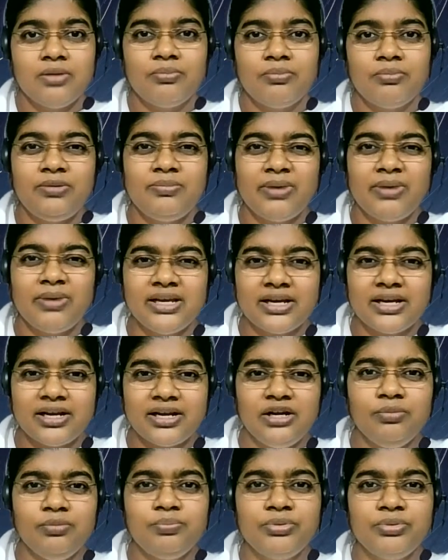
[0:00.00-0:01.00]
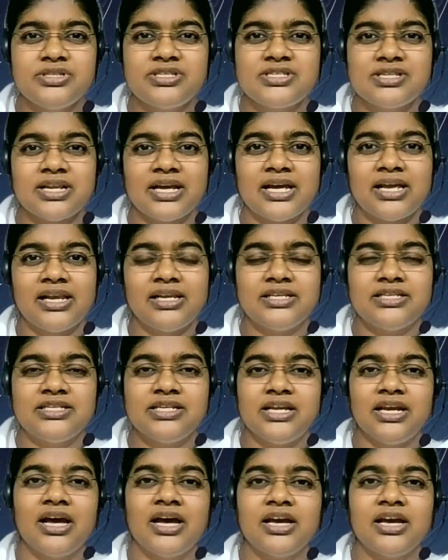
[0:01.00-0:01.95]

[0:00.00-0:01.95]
but my current personality,